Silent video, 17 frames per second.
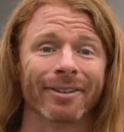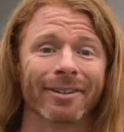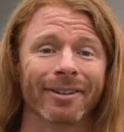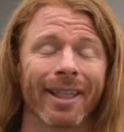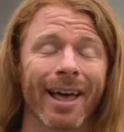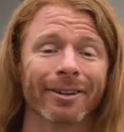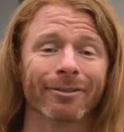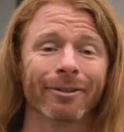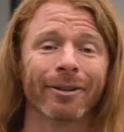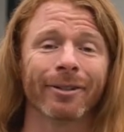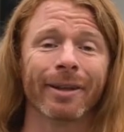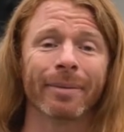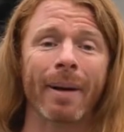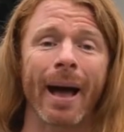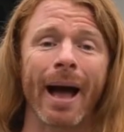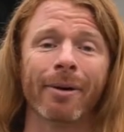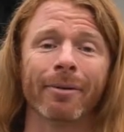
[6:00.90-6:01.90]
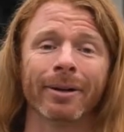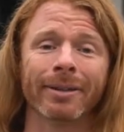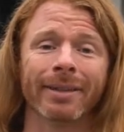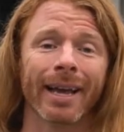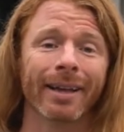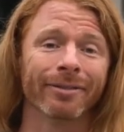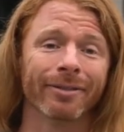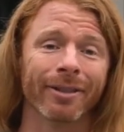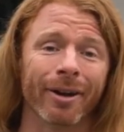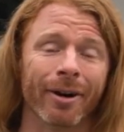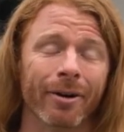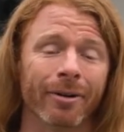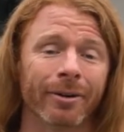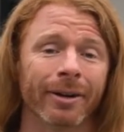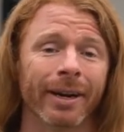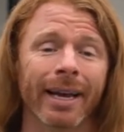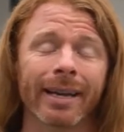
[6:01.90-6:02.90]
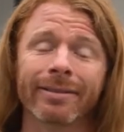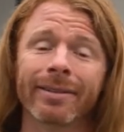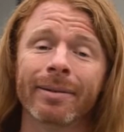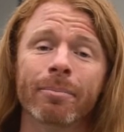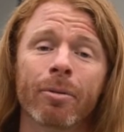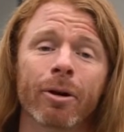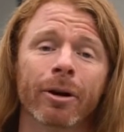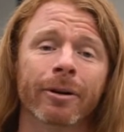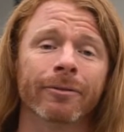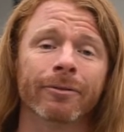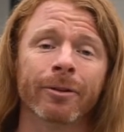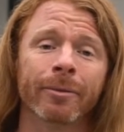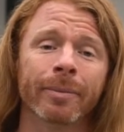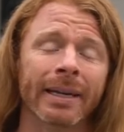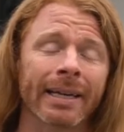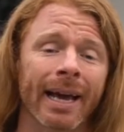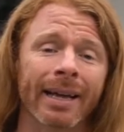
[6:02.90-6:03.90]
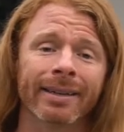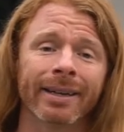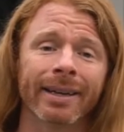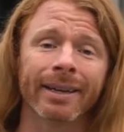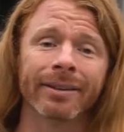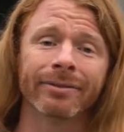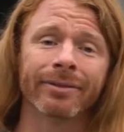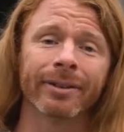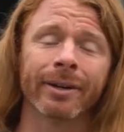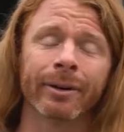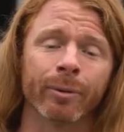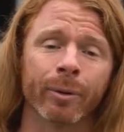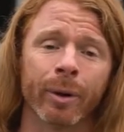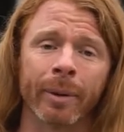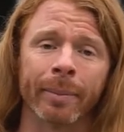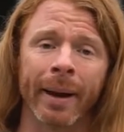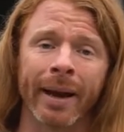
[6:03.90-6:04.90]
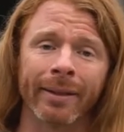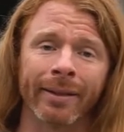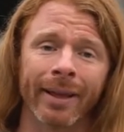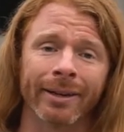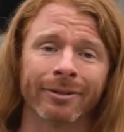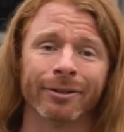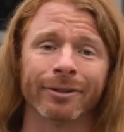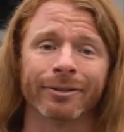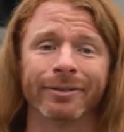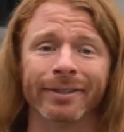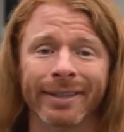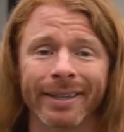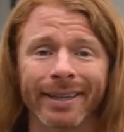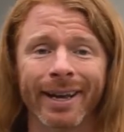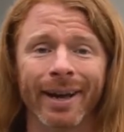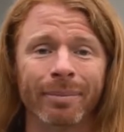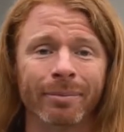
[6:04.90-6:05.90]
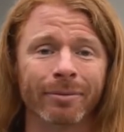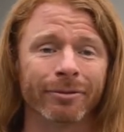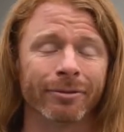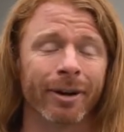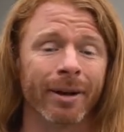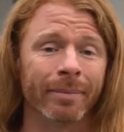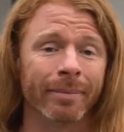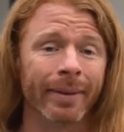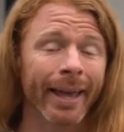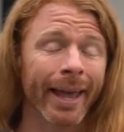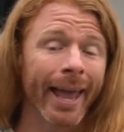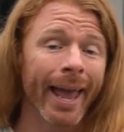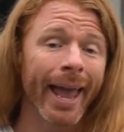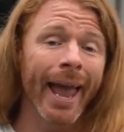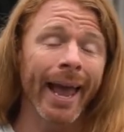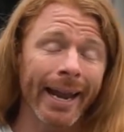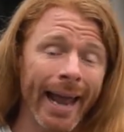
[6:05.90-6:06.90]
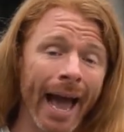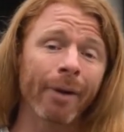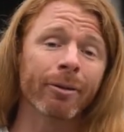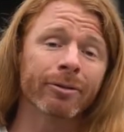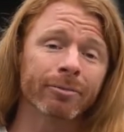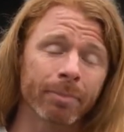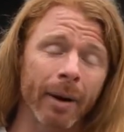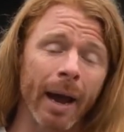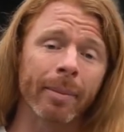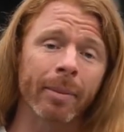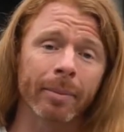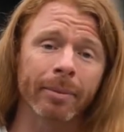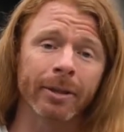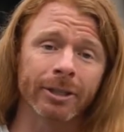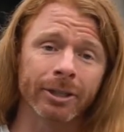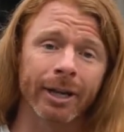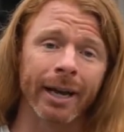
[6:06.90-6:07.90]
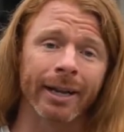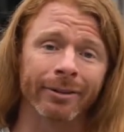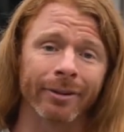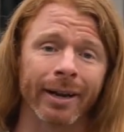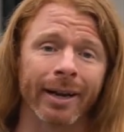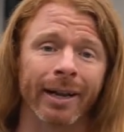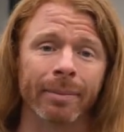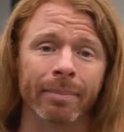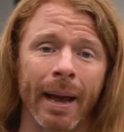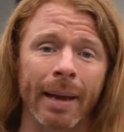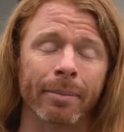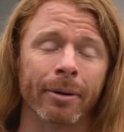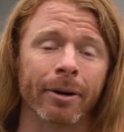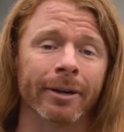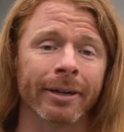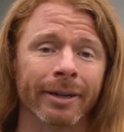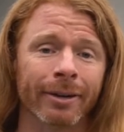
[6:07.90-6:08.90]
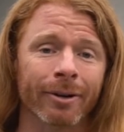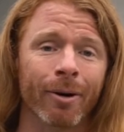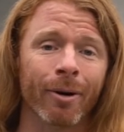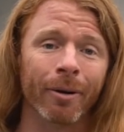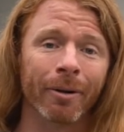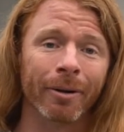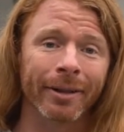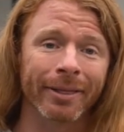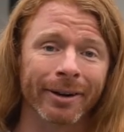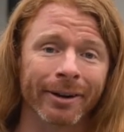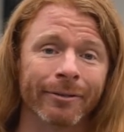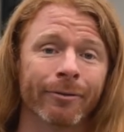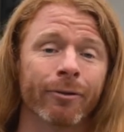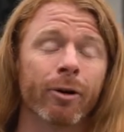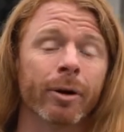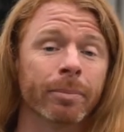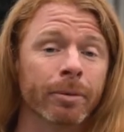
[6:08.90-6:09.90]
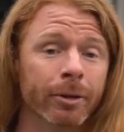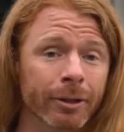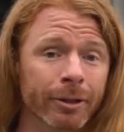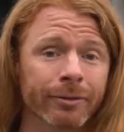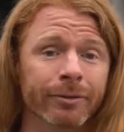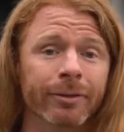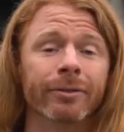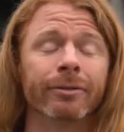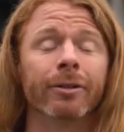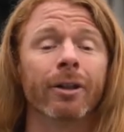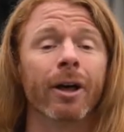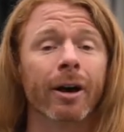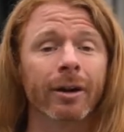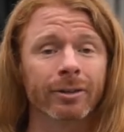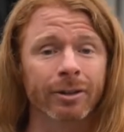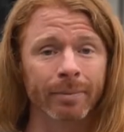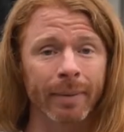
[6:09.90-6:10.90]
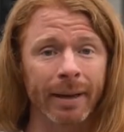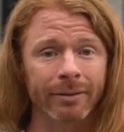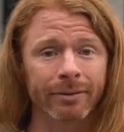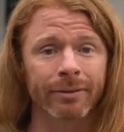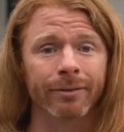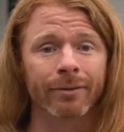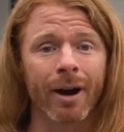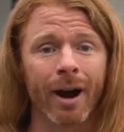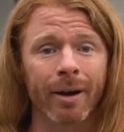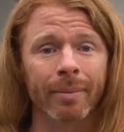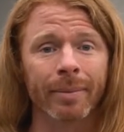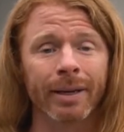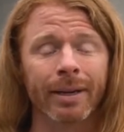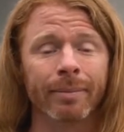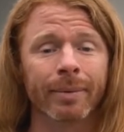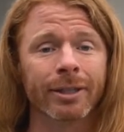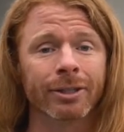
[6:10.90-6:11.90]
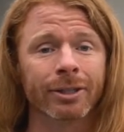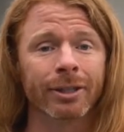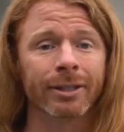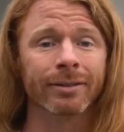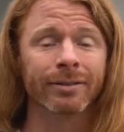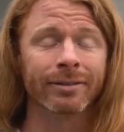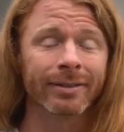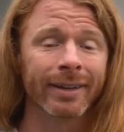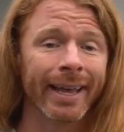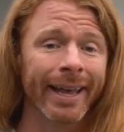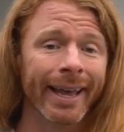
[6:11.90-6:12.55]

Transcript: an electrically powered Tesla owner, it's important for me not to consider where my electricity comes from and how it's probably generated by burning coal and therefore produces large amounts of carbon emissions.